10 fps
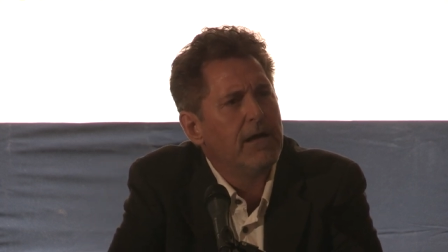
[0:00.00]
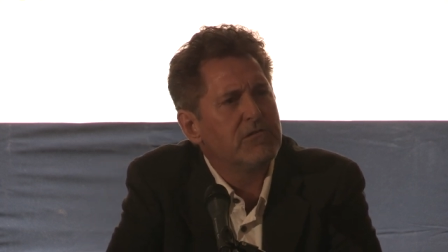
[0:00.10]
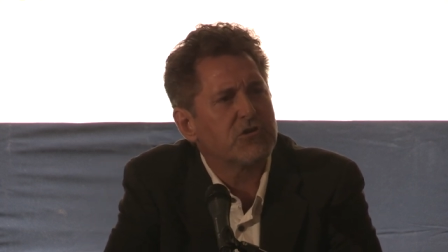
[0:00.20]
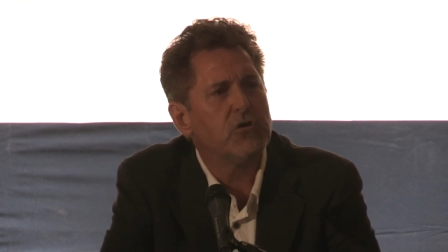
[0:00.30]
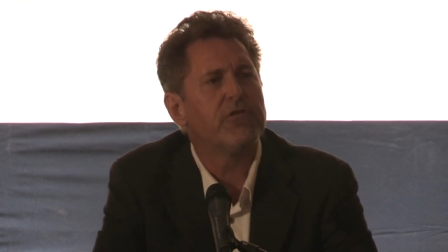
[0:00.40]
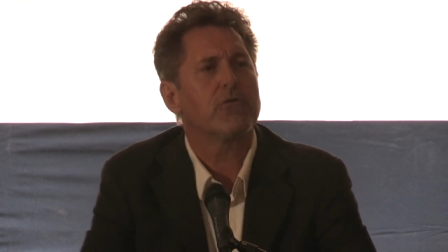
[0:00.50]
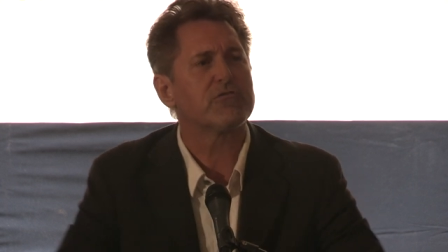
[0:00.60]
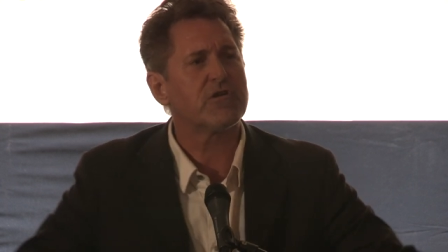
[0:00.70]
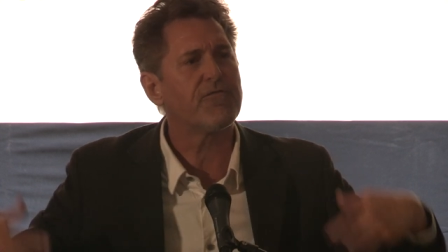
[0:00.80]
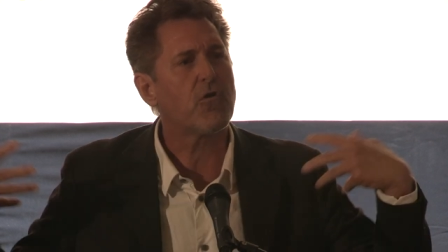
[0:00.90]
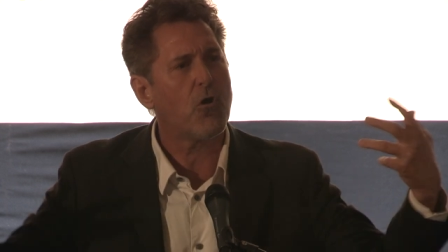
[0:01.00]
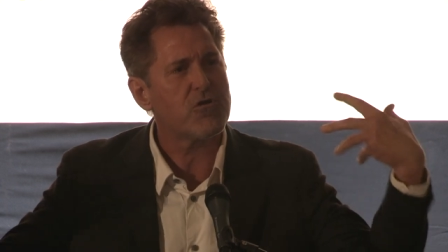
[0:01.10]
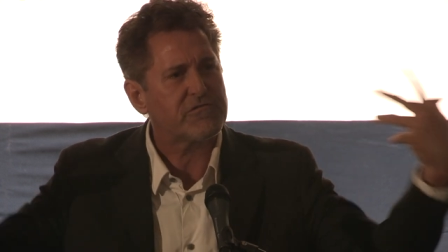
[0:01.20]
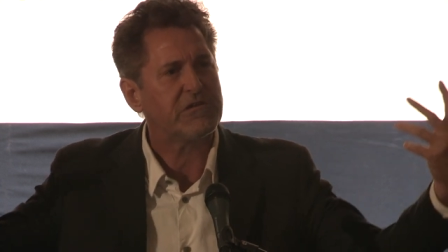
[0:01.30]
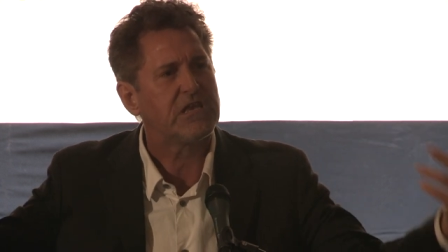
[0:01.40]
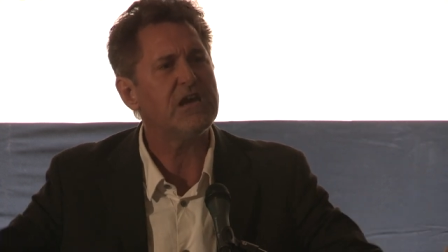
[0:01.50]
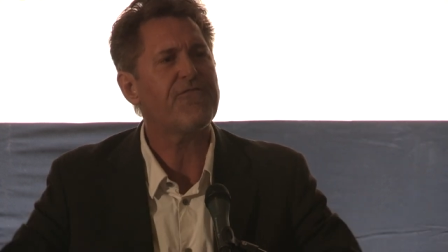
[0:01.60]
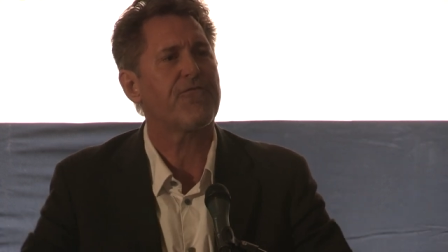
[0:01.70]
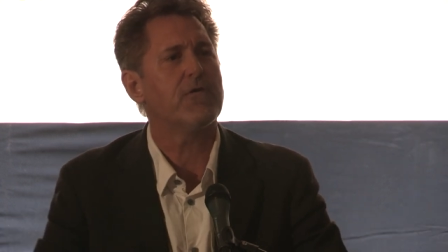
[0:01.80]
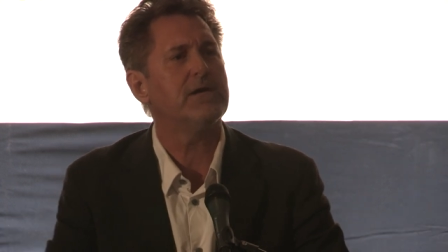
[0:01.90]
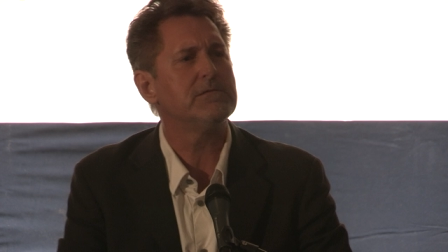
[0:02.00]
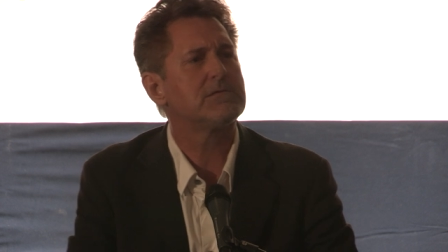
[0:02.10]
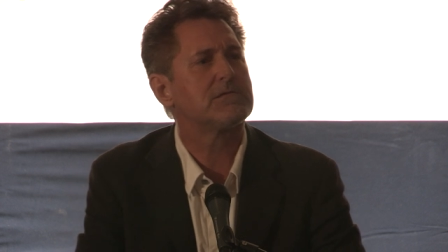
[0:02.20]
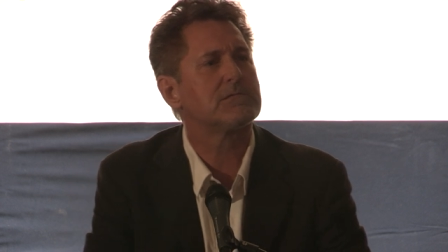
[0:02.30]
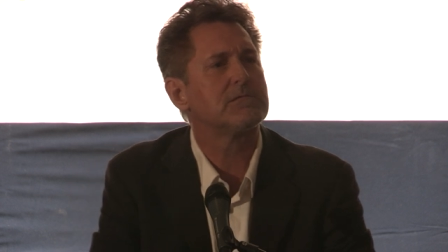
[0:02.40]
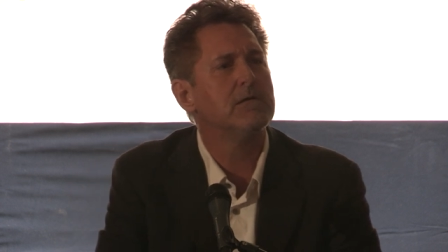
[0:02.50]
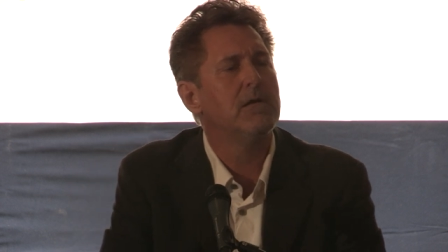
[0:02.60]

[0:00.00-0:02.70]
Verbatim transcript: And so there is, of course, difference